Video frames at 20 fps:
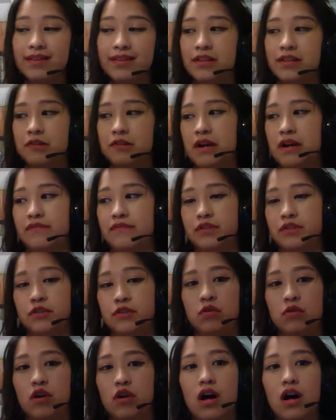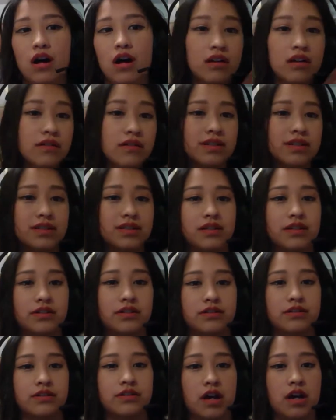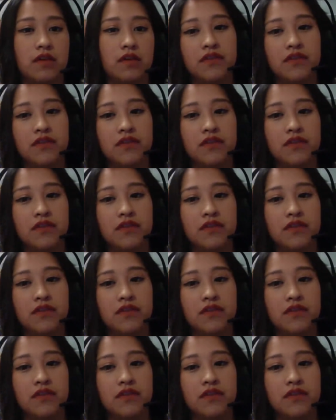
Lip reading: and you have to know all of this other stuff.